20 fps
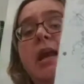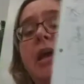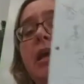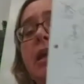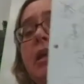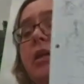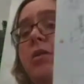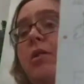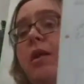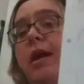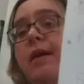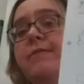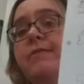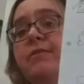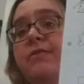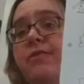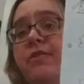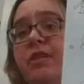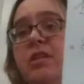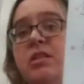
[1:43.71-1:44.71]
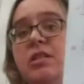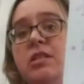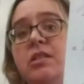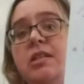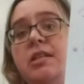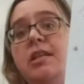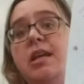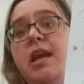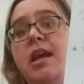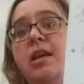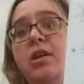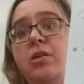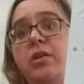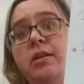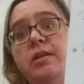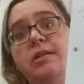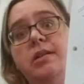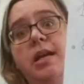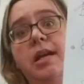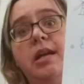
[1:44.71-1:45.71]
And you don't have to finish it today. You
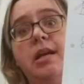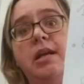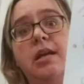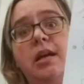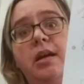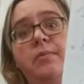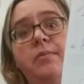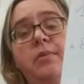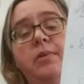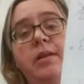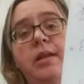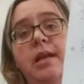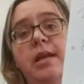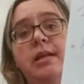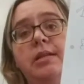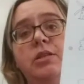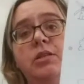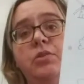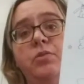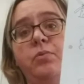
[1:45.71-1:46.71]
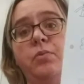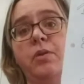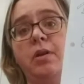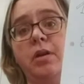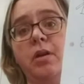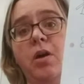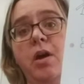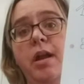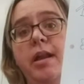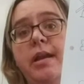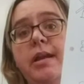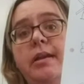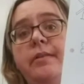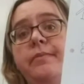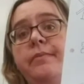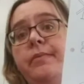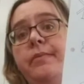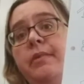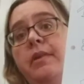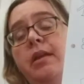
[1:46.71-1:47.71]
can take a couple days to work on it
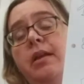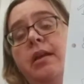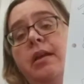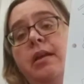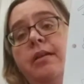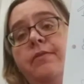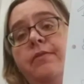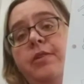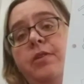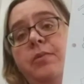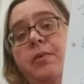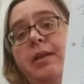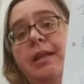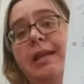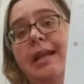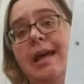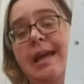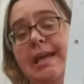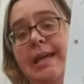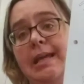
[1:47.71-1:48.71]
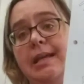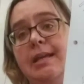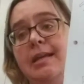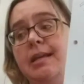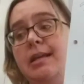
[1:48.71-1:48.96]
if you would like.